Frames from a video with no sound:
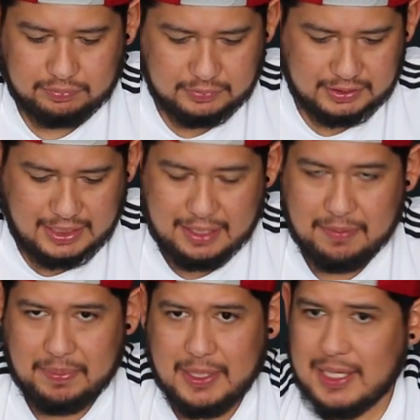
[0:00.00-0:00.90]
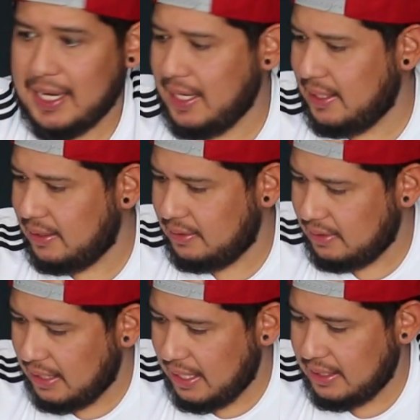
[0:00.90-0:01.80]
it's kind of pretty light,
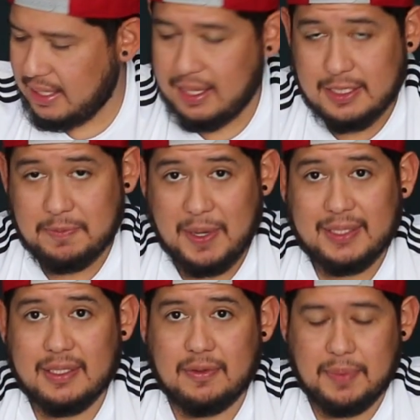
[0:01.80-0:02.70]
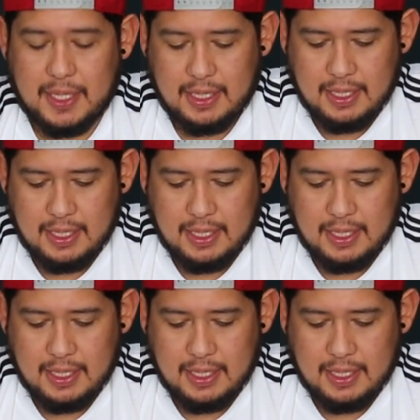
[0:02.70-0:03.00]
lighter than I expected to be.